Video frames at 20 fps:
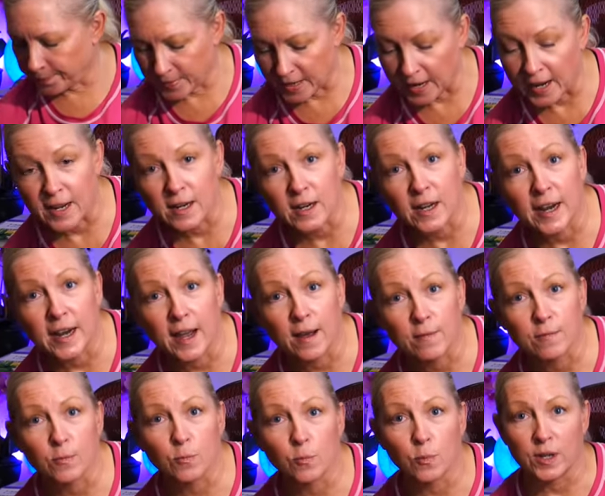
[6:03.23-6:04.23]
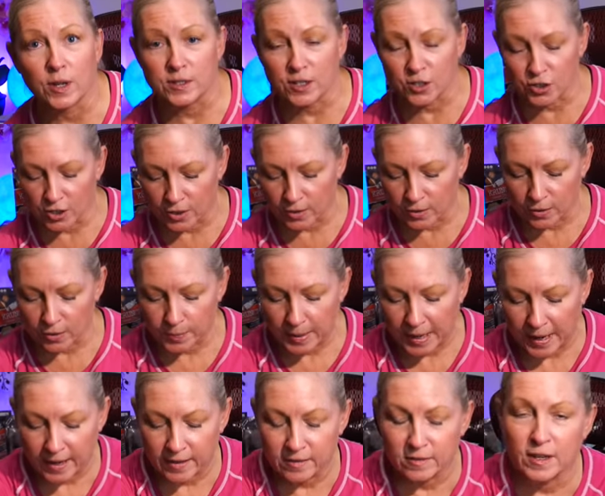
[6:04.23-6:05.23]
and I have additional
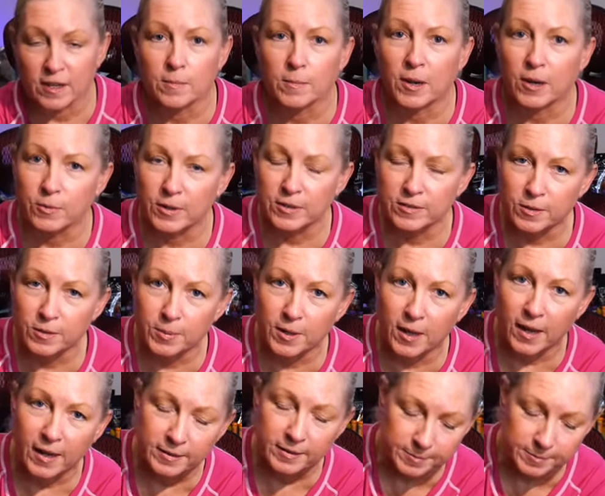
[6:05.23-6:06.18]
bags in my resupply.